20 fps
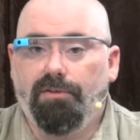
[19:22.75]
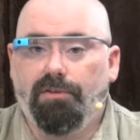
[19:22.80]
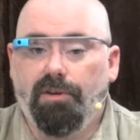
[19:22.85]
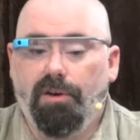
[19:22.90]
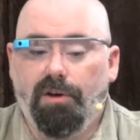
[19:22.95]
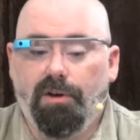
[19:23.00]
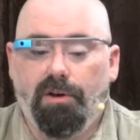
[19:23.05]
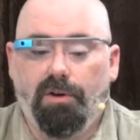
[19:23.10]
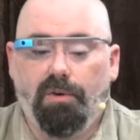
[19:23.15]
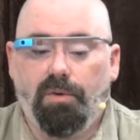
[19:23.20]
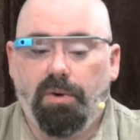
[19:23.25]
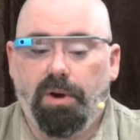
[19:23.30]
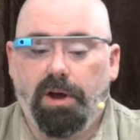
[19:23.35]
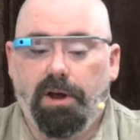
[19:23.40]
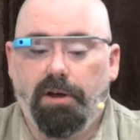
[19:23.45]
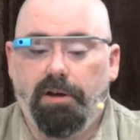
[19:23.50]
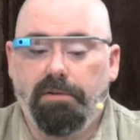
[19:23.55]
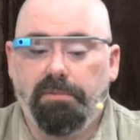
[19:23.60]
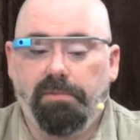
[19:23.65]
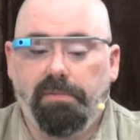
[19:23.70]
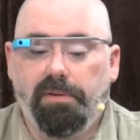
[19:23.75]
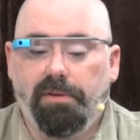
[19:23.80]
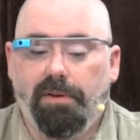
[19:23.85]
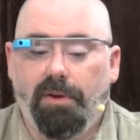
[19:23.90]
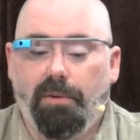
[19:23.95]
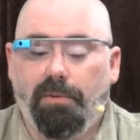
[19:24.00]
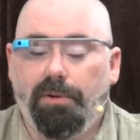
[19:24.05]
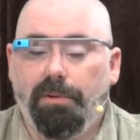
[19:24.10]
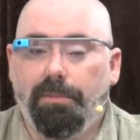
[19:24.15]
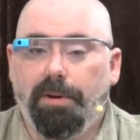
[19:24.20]
So
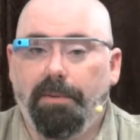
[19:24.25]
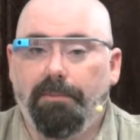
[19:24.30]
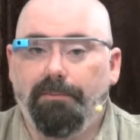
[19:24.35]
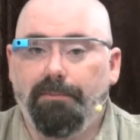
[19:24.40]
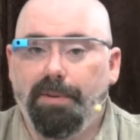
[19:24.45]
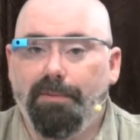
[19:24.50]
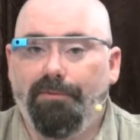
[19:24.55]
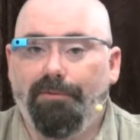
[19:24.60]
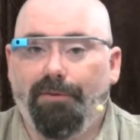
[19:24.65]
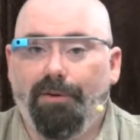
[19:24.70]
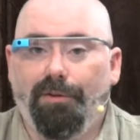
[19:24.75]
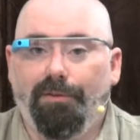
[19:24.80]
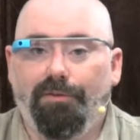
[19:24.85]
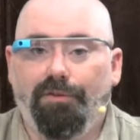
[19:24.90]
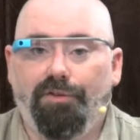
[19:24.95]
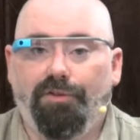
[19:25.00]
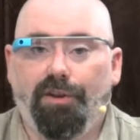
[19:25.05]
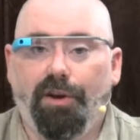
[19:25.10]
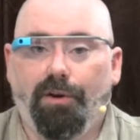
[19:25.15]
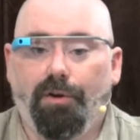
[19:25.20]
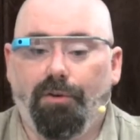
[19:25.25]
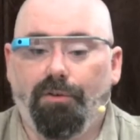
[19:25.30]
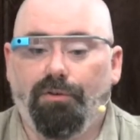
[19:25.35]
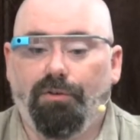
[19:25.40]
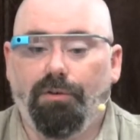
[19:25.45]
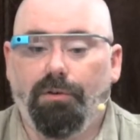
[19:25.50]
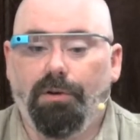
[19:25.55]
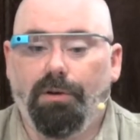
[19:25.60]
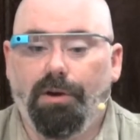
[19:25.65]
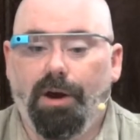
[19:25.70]
you might be full of
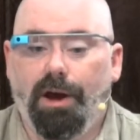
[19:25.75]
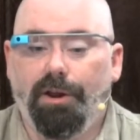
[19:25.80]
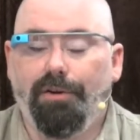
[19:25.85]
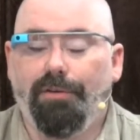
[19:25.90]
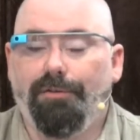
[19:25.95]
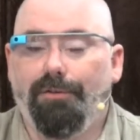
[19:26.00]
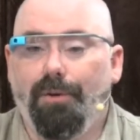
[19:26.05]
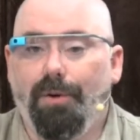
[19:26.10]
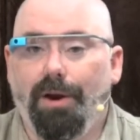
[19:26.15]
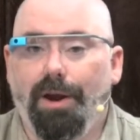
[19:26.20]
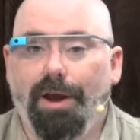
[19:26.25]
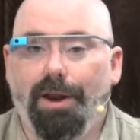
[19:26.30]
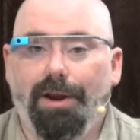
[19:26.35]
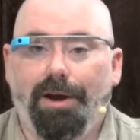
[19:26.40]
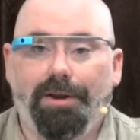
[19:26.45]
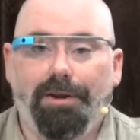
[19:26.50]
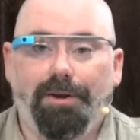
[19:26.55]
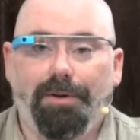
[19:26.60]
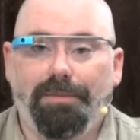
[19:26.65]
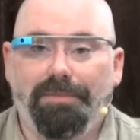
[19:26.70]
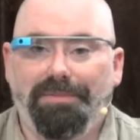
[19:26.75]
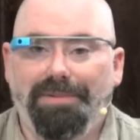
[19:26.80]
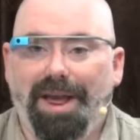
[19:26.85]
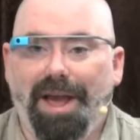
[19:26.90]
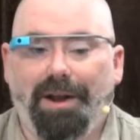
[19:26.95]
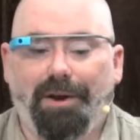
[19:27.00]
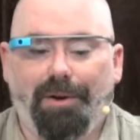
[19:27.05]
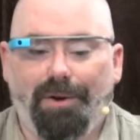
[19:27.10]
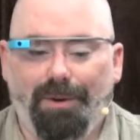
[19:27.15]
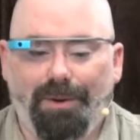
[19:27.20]
stickers on your forehead, on your
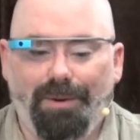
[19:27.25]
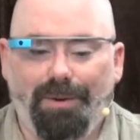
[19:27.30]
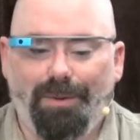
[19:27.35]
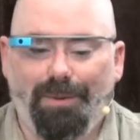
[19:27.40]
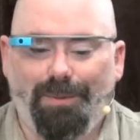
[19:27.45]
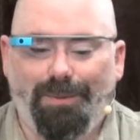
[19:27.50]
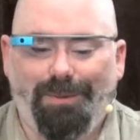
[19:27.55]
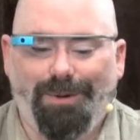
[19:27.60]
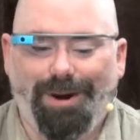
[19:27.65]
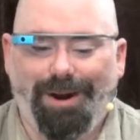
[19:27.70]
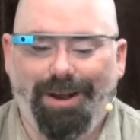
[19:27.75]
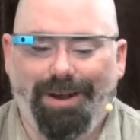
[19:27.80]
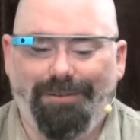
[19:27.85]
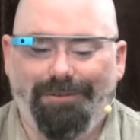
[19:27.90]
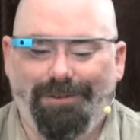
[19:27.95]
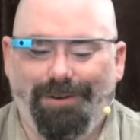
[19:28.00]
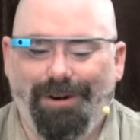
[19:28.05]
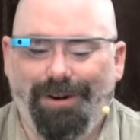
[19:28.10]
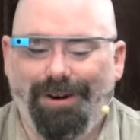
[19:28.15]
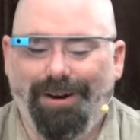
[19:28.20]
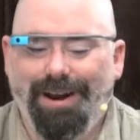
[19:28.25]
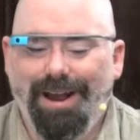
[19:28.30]
neck, or whatever.